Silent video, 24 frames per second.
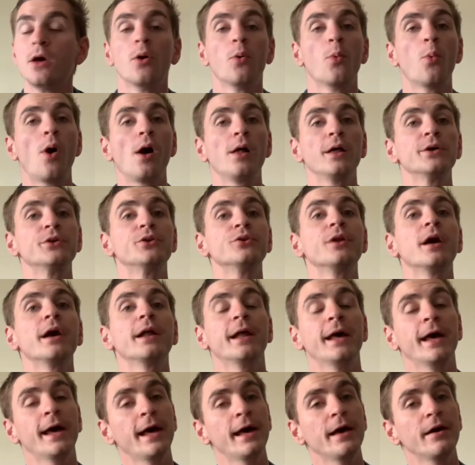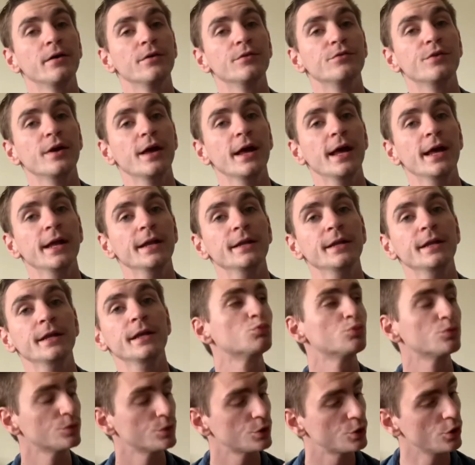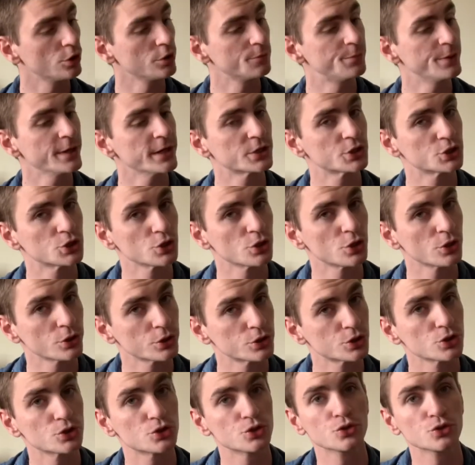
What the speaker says: while I do not have any good pictures